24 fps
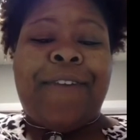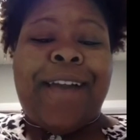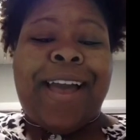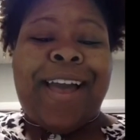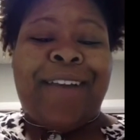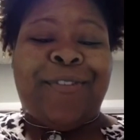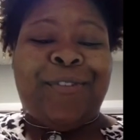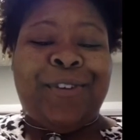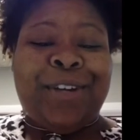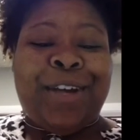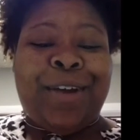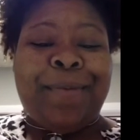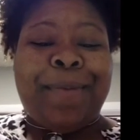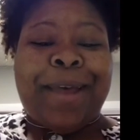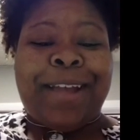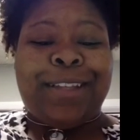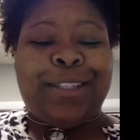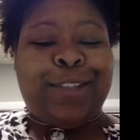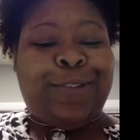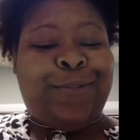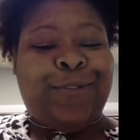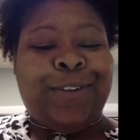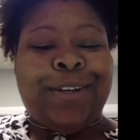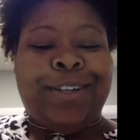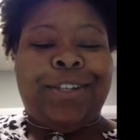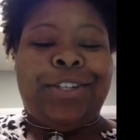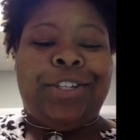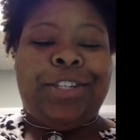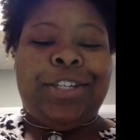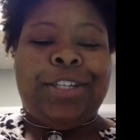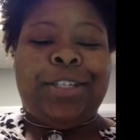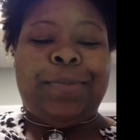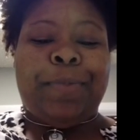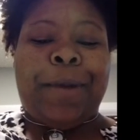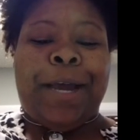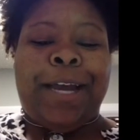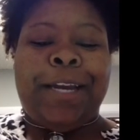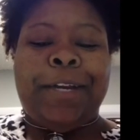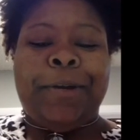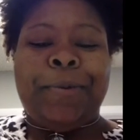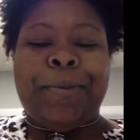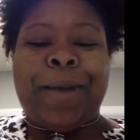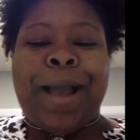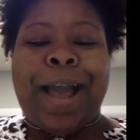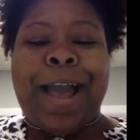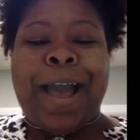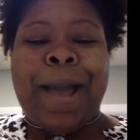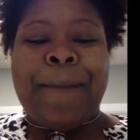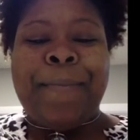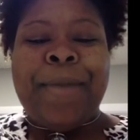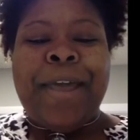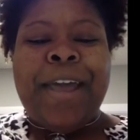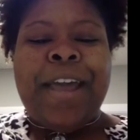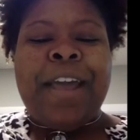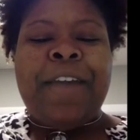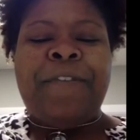I have to go back to finish this body wrap.